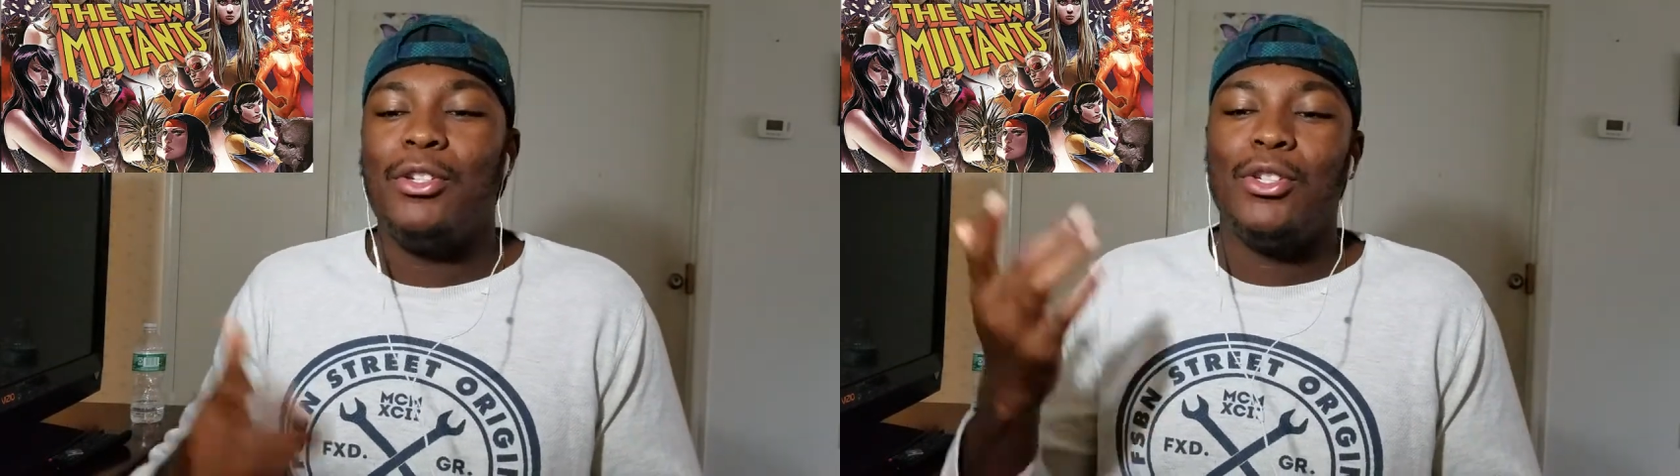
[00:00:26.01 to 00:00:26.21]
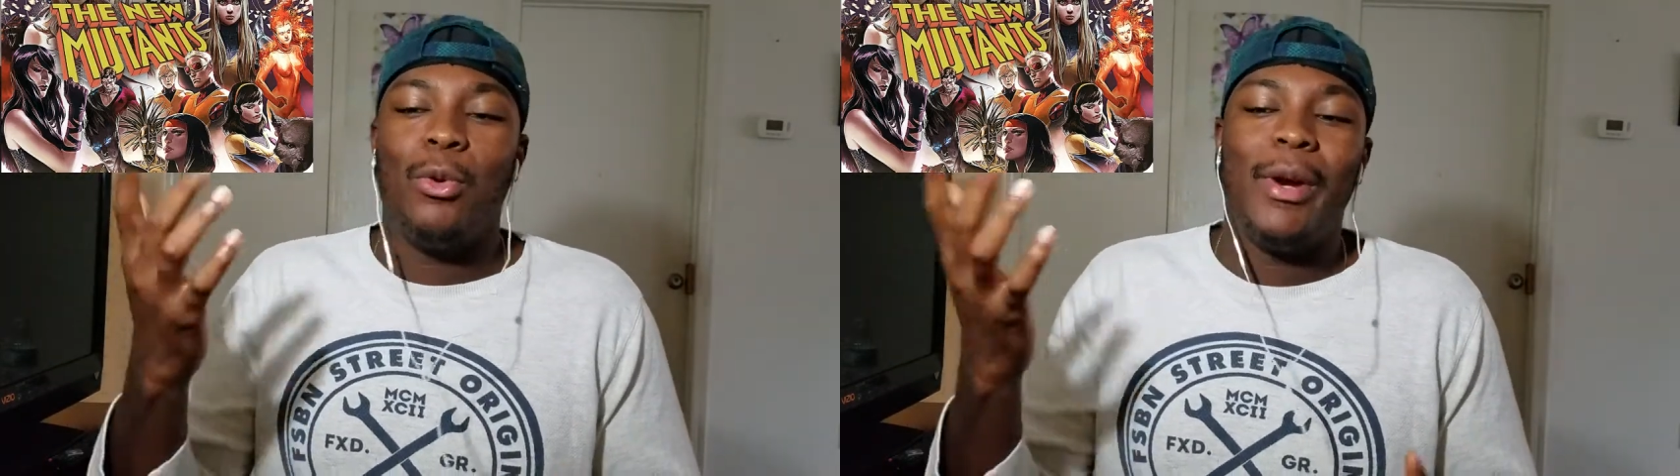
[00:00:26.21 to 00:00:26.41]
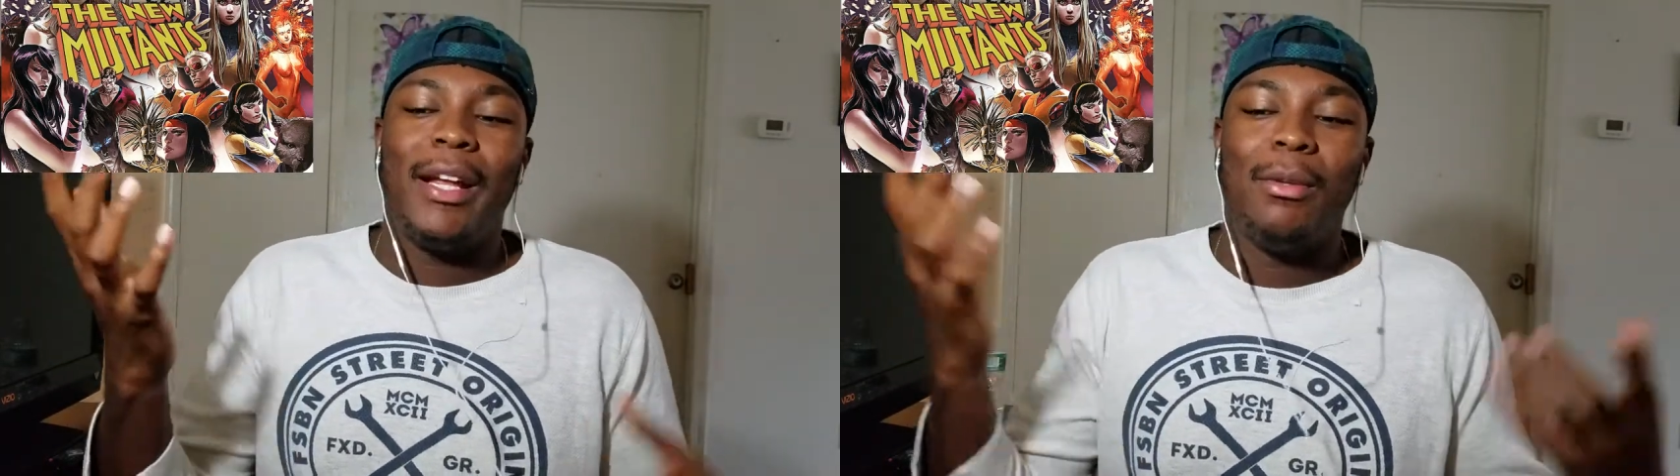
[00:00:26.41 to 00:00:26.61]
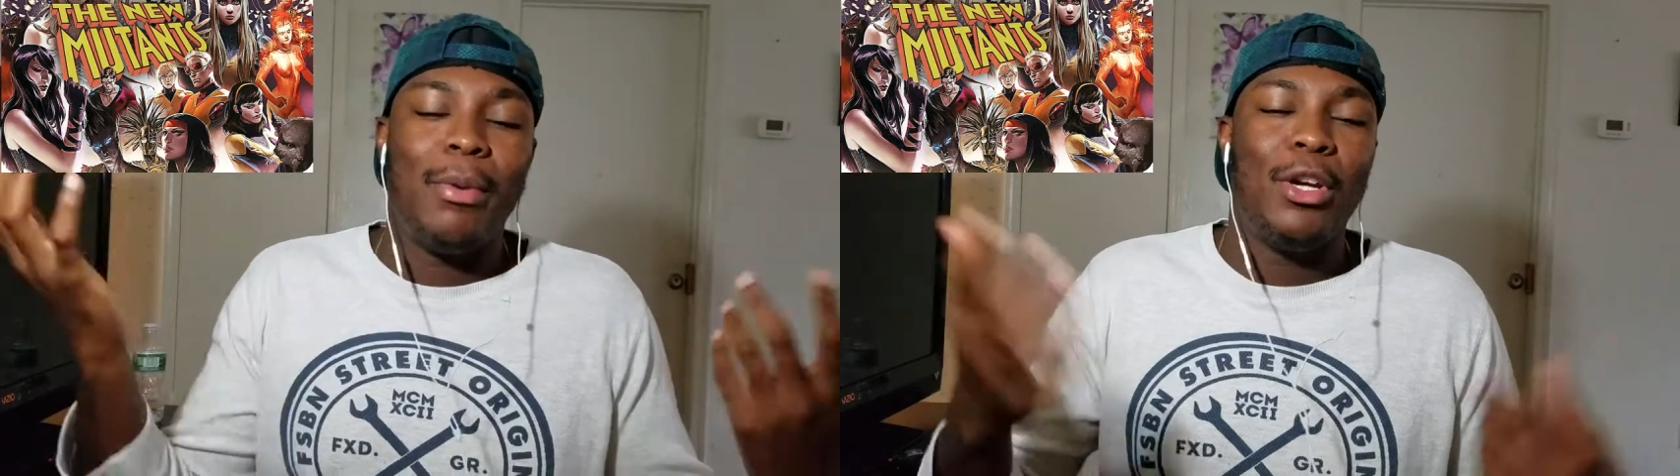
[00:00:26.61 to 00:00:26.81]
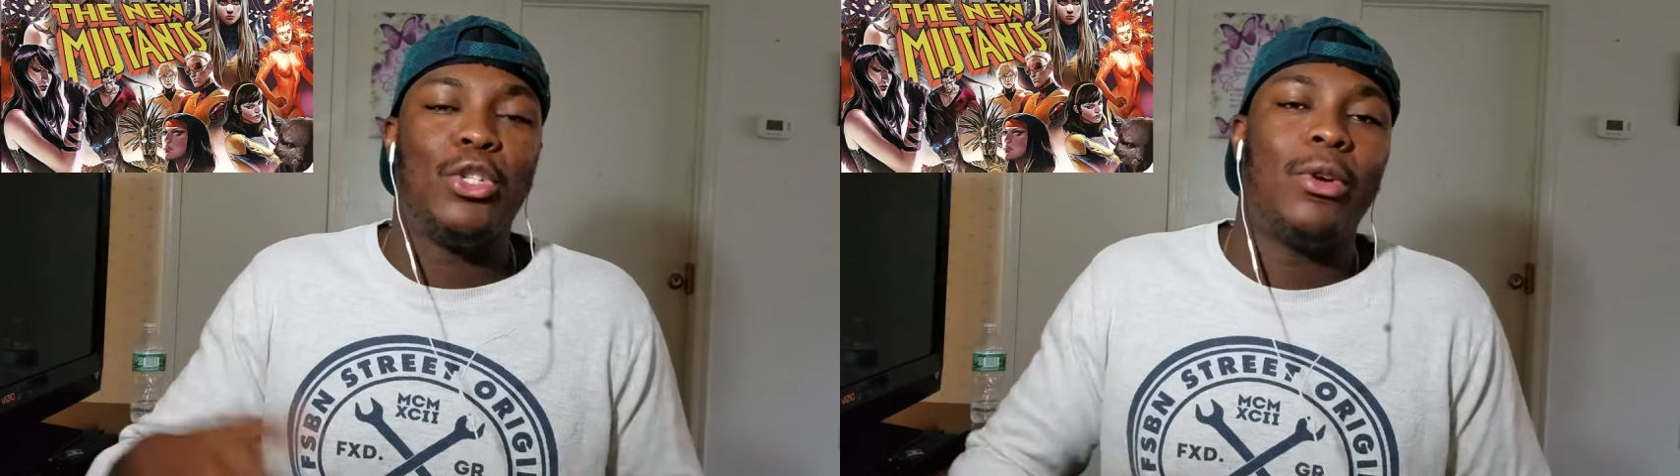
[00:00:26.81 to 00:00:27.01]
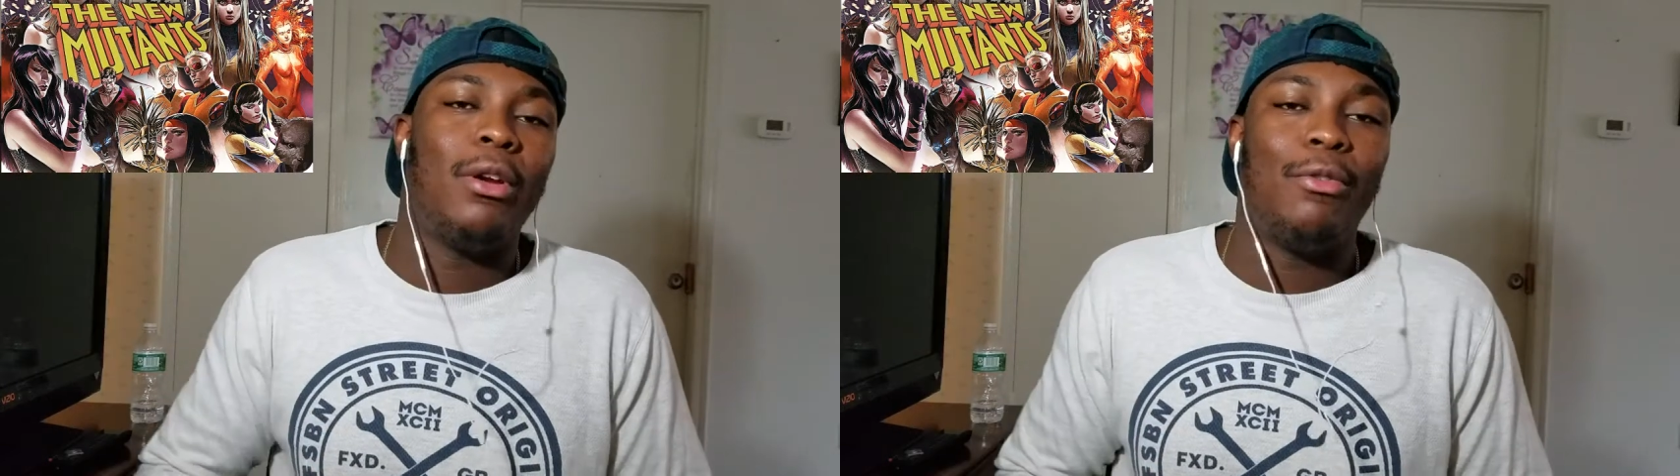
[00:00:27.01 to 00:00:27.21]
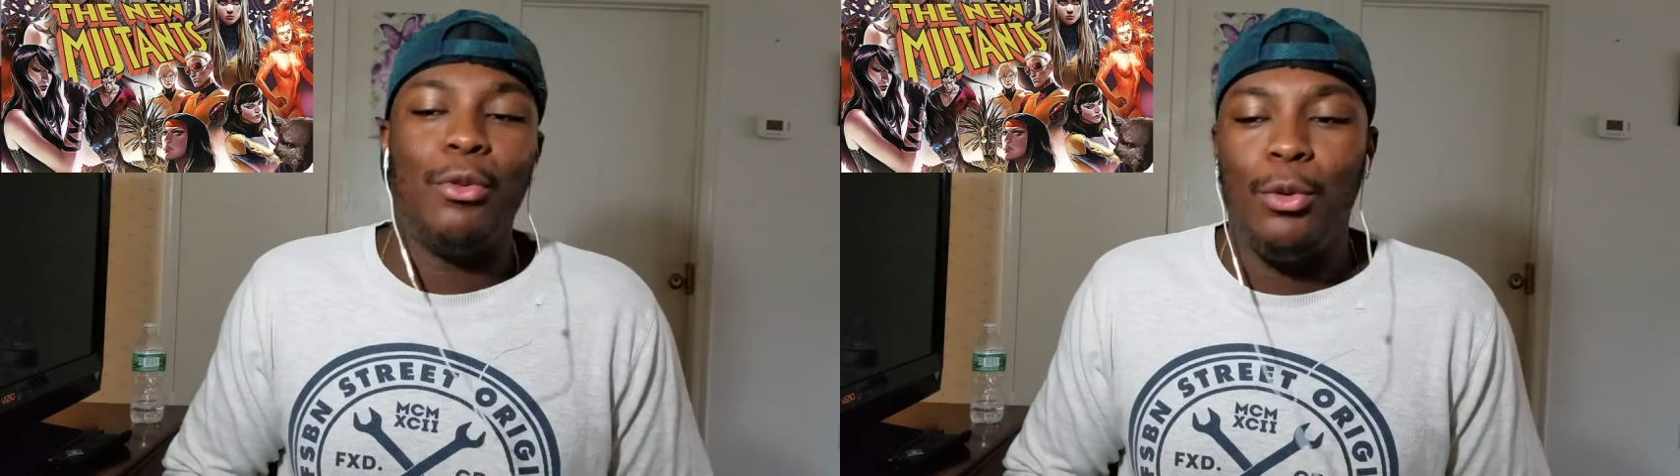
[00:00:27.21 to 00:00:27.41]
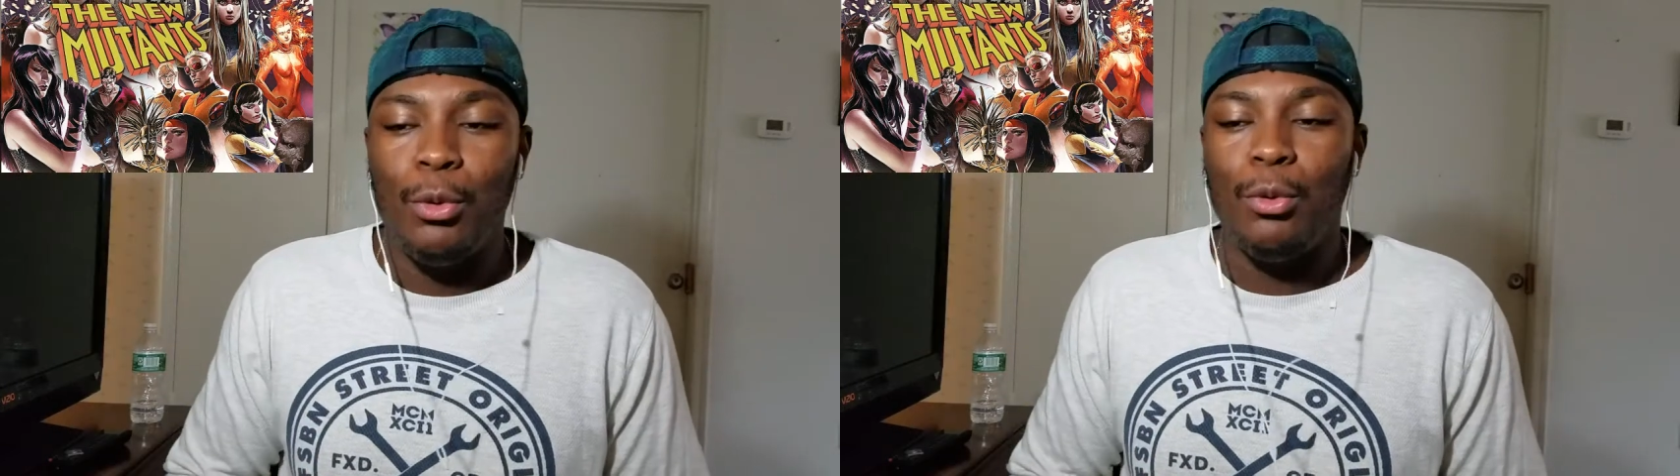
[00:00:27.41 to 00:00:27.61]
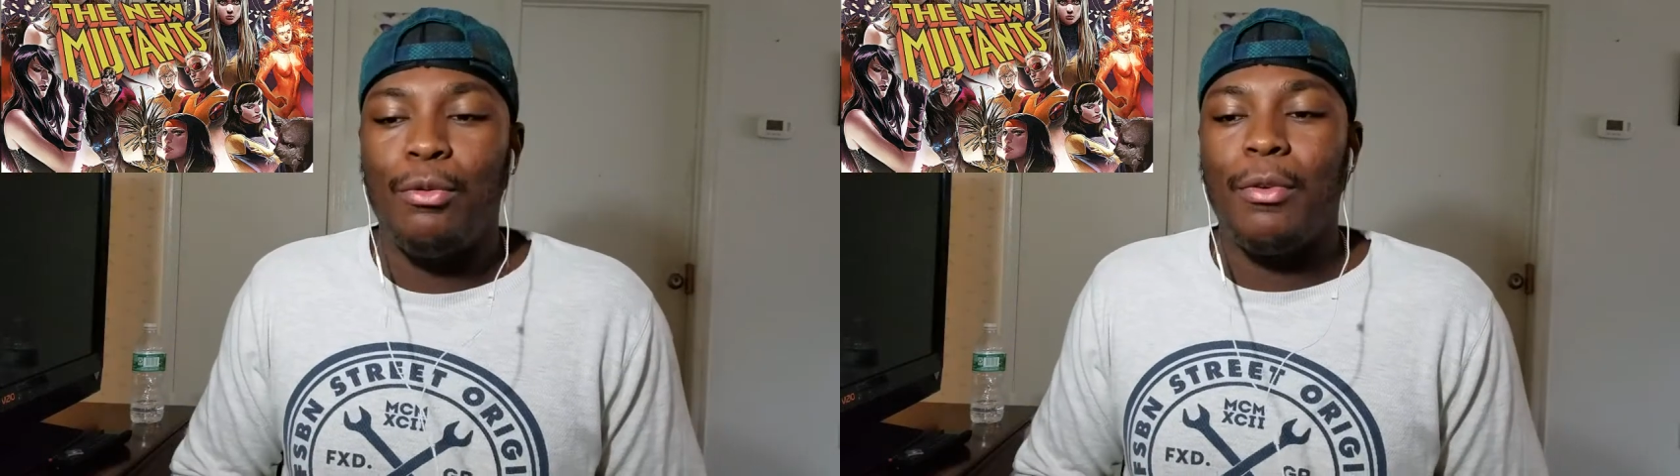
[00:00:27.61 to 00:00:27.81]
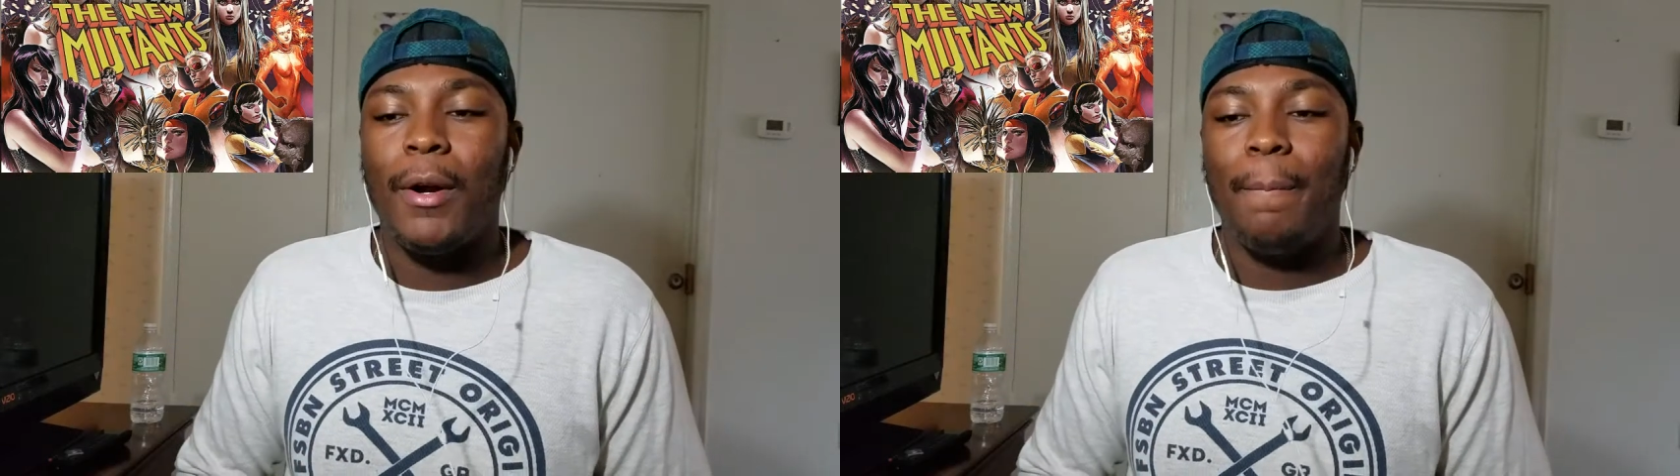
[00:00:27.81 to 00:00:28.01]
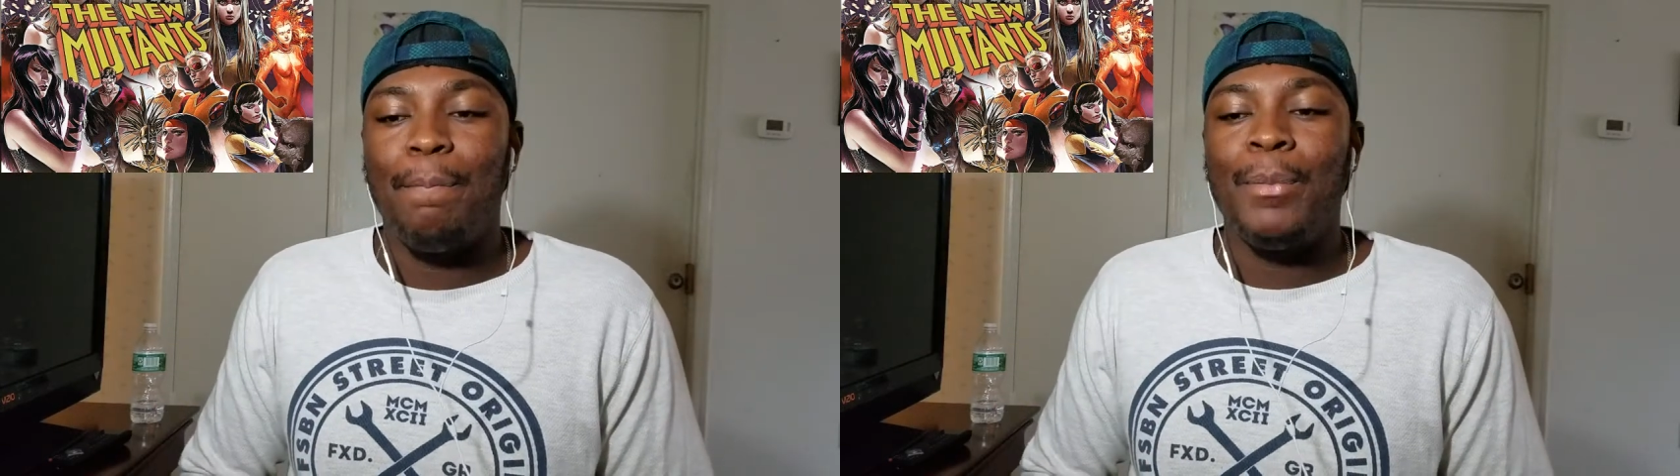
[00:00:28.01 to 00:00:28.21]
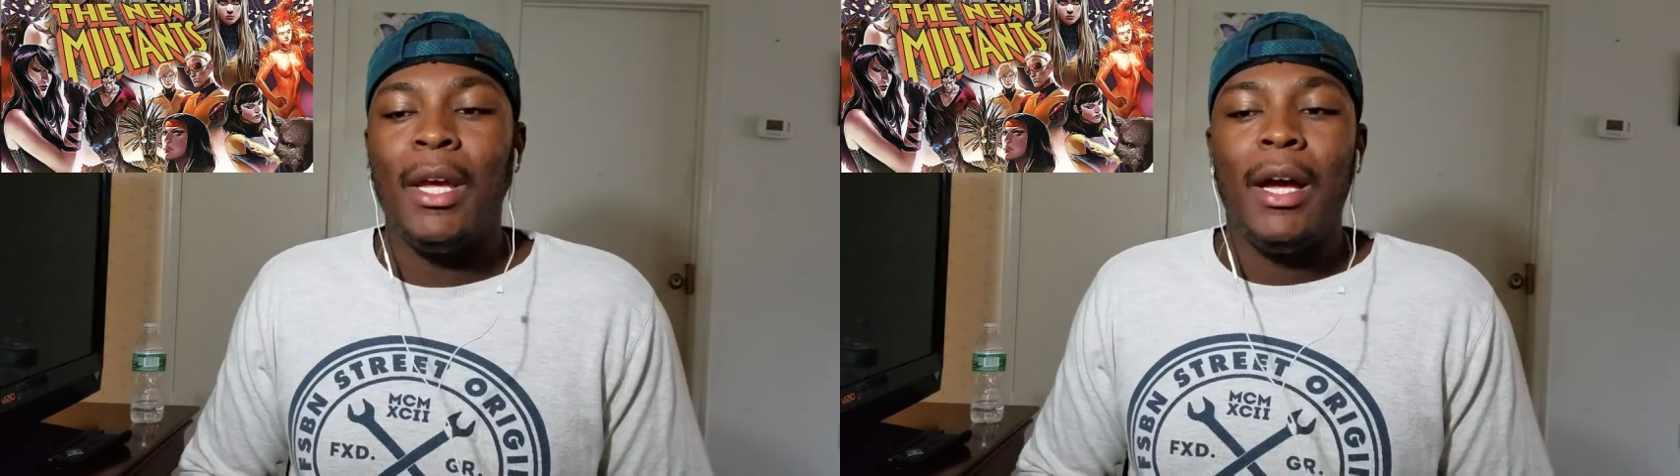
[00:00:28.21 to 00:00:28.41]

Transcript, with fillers: So we got the brand new trailer for you from